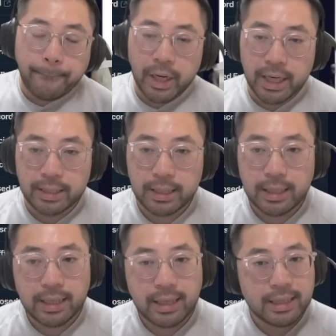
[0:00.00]
But,
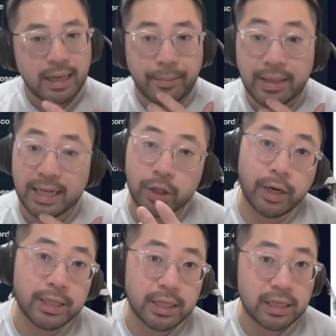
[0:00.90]
I mean, that's
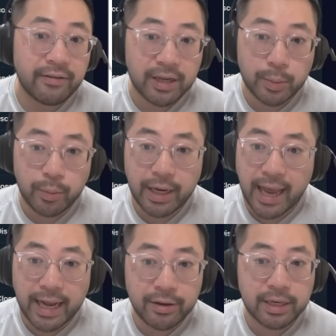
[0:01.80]
crazy. Defense break,
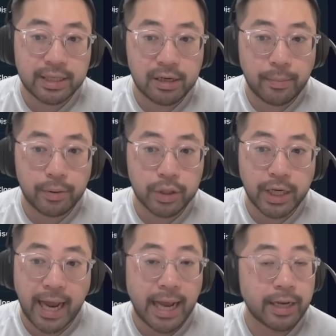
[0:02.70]
and you get a CR
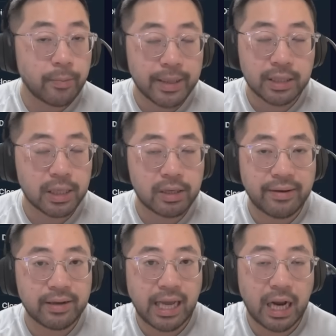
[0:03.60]
push, and you're basically
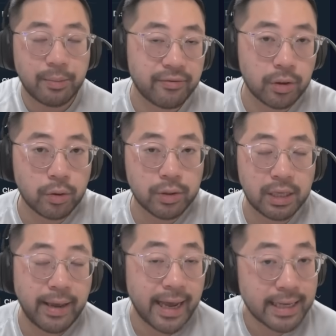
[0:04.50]
getting attack buff for the whole
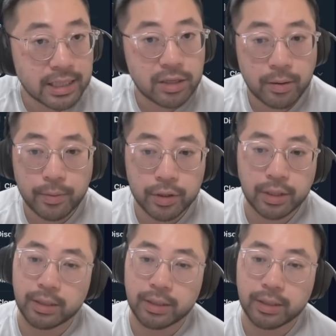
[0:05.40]
team and CR push.